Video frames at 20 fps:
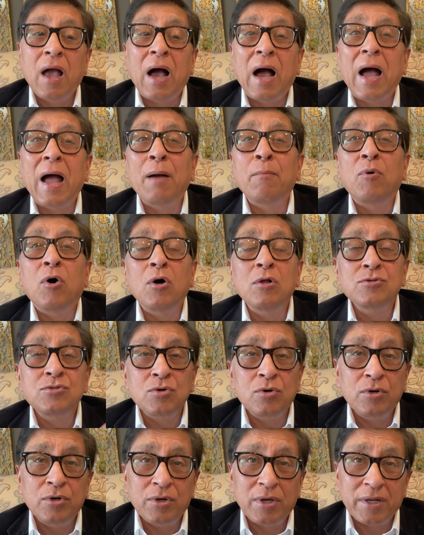I'm also
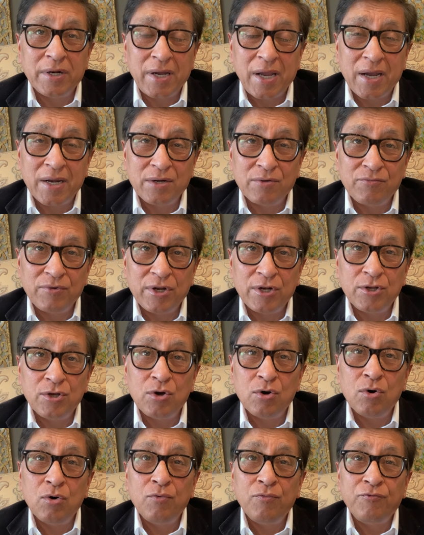going to create a
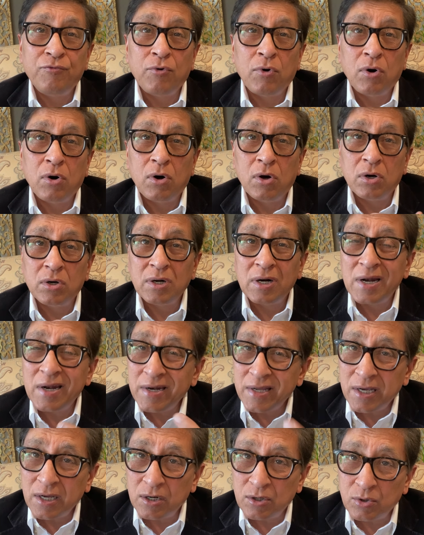video for
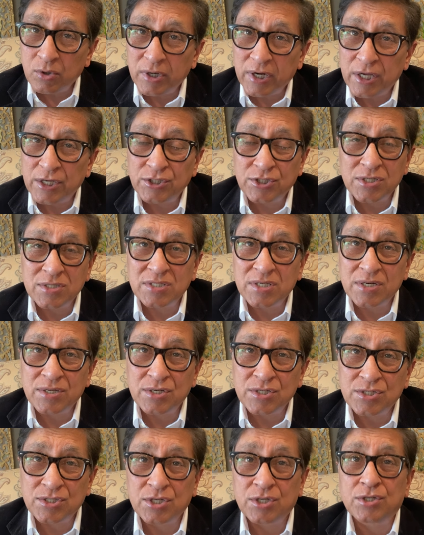clinical rotations and
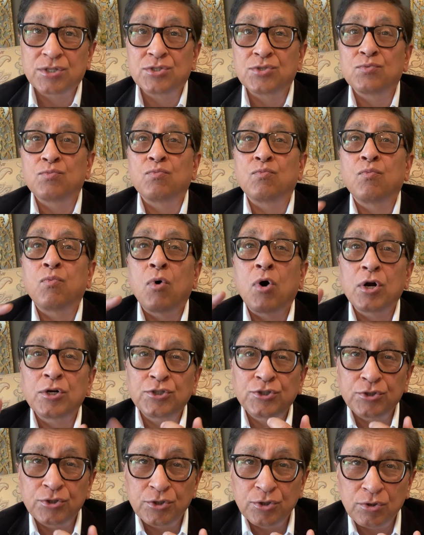research. What
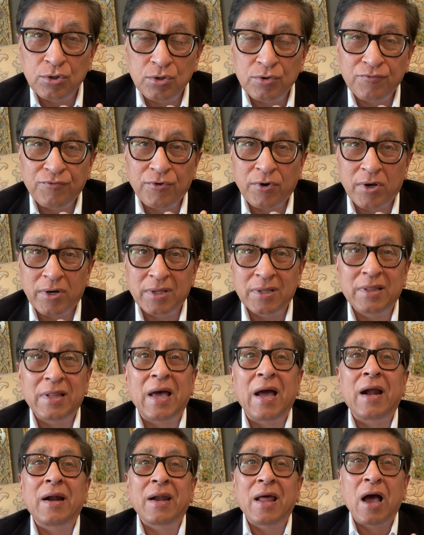should you look for in
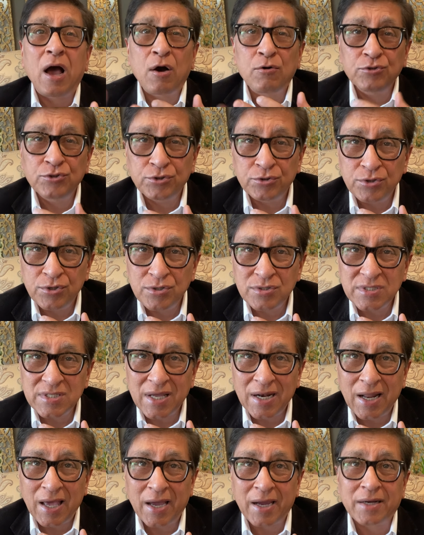that? How should you
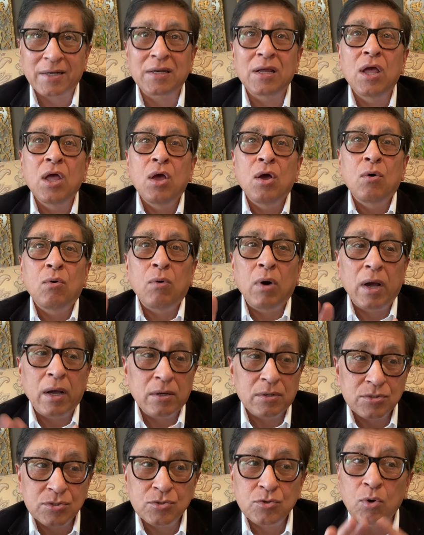select?
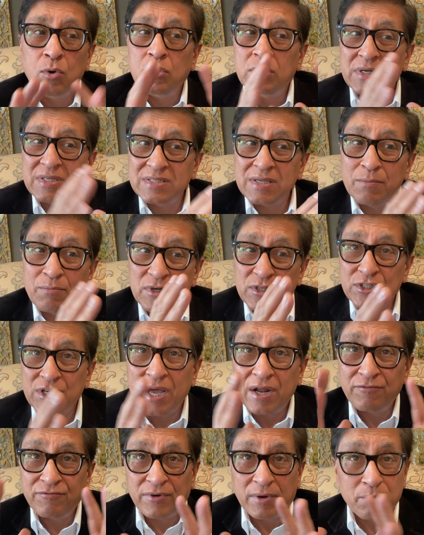So December,
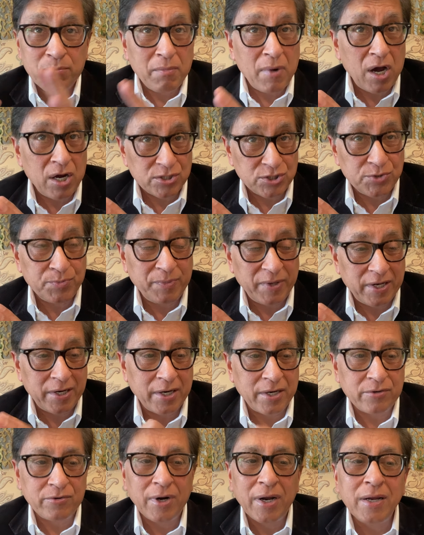Jan, Feb, March
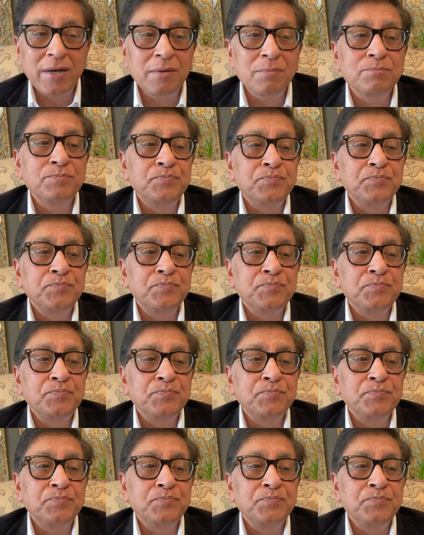period, right?